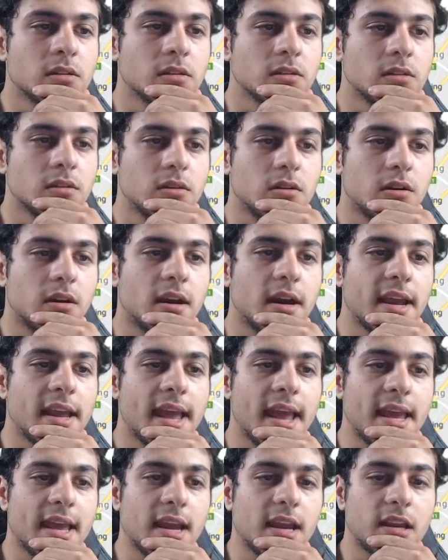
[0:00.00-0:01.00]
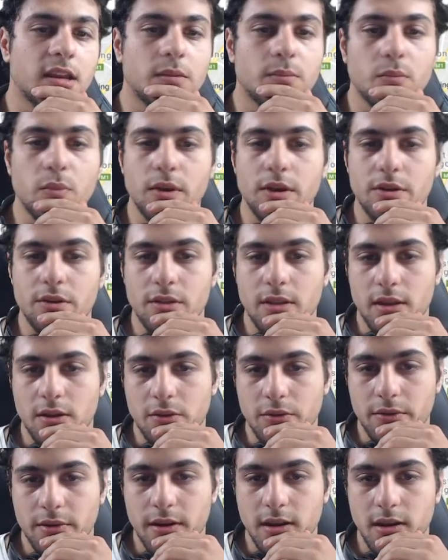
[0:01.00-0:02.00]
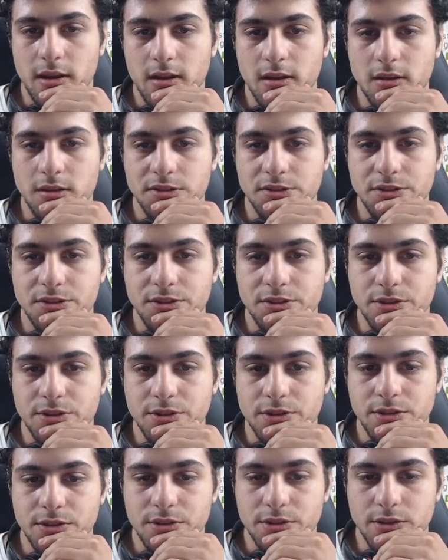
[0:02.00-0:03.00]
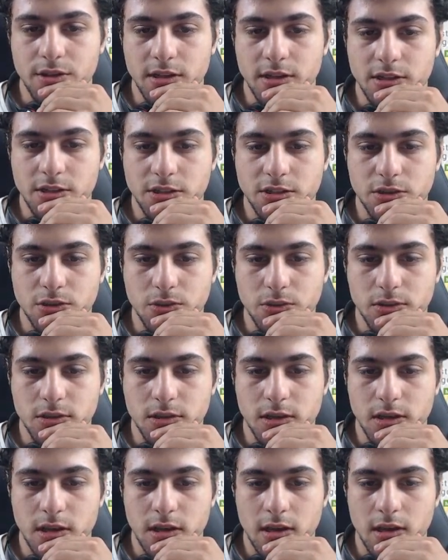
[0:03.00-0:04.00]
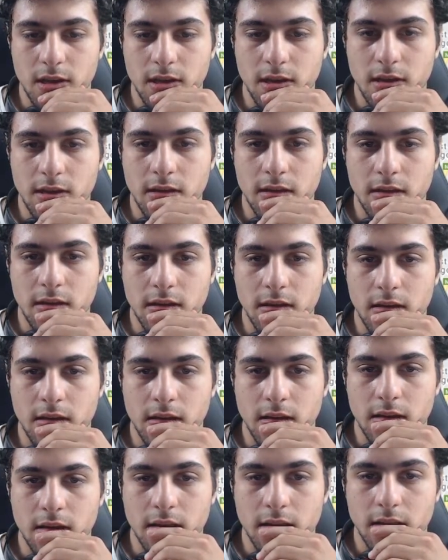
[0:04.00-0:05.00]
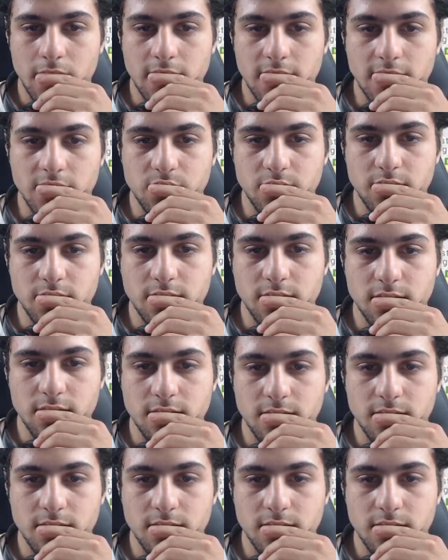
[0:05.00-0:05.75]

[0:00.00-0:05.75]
Alright, 880, we know that already. Let's look at these ones.